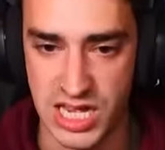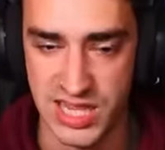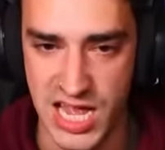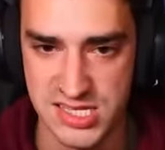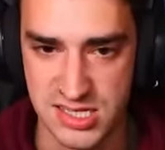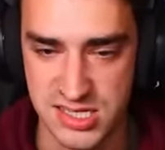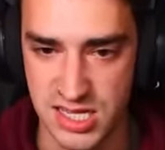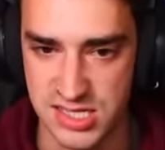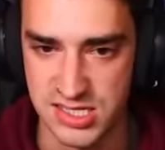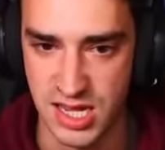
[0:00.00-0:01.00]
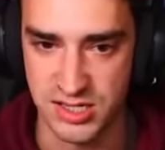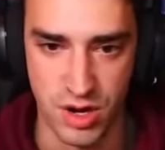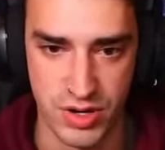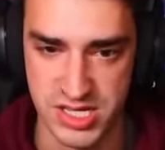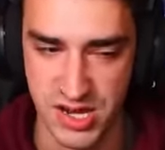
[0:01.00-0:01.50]
And that's a sentence that
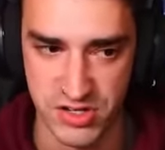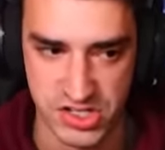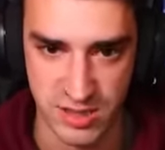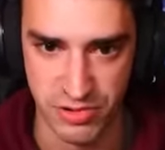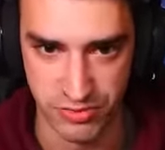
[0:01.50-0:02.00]
no one has ever said